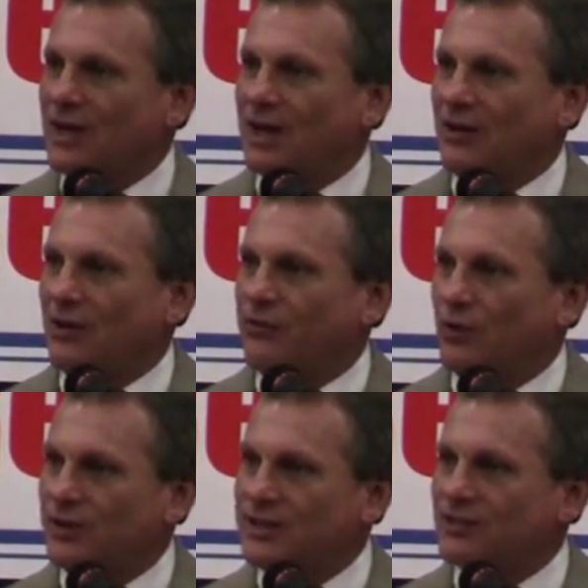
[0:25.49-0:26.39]
together
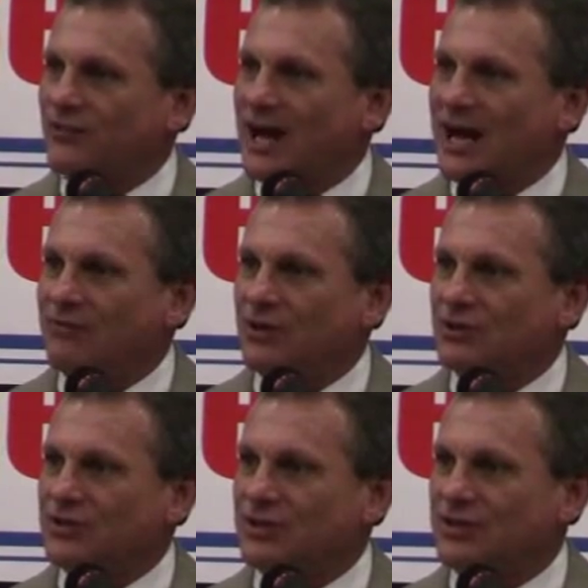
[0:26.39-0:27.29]
for at least five
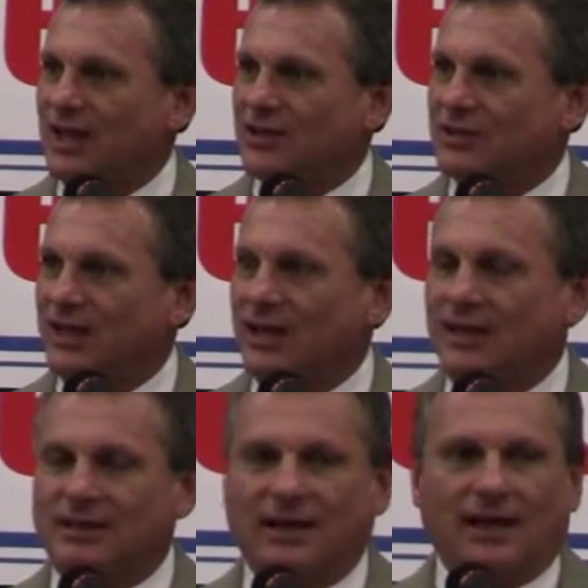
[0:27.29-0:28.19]
years in the state
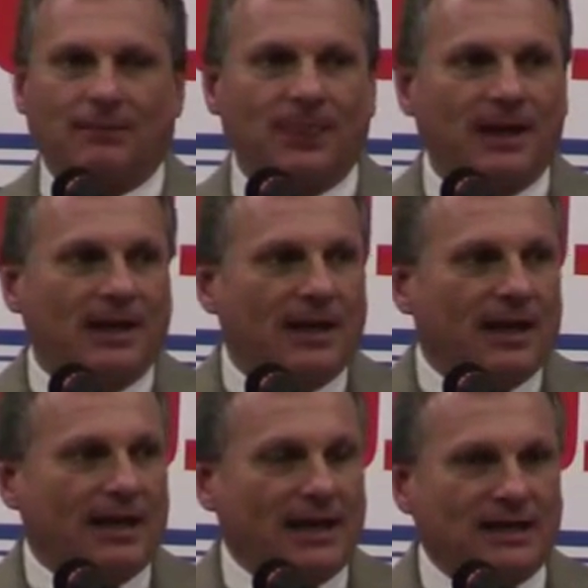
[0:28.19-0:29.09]
senate and
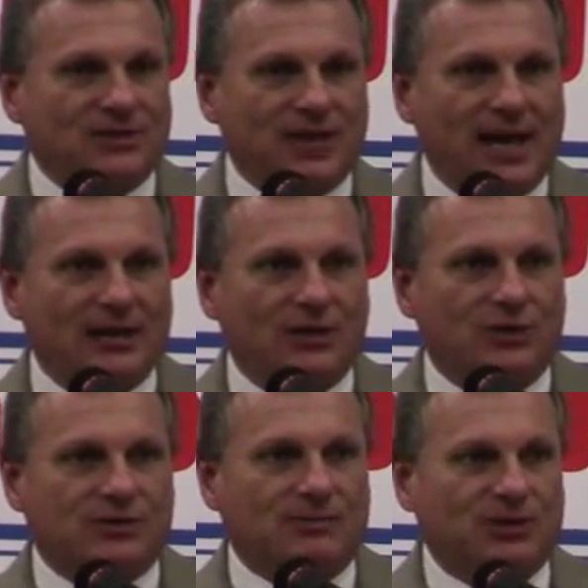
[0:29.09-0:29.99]
and I can tell
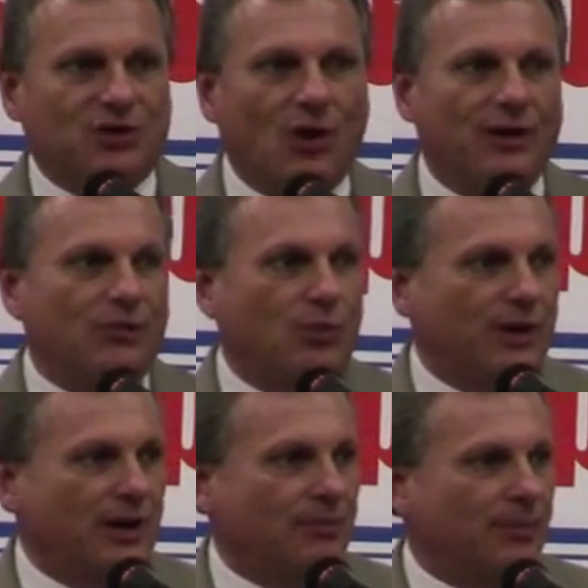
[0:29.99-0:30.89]
you, as the majority
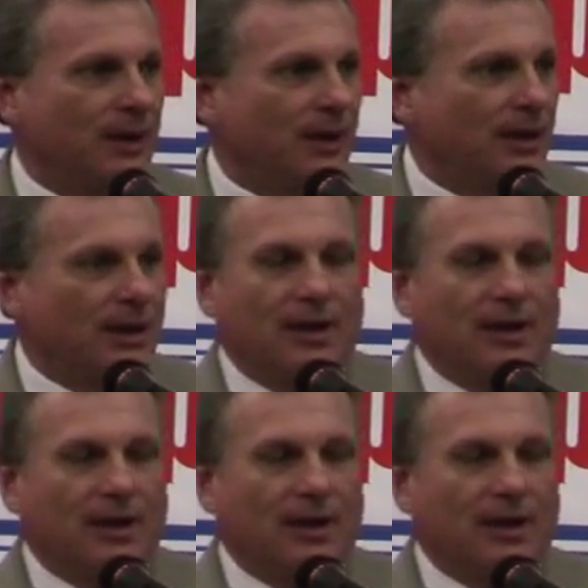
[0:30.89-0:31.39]
whip,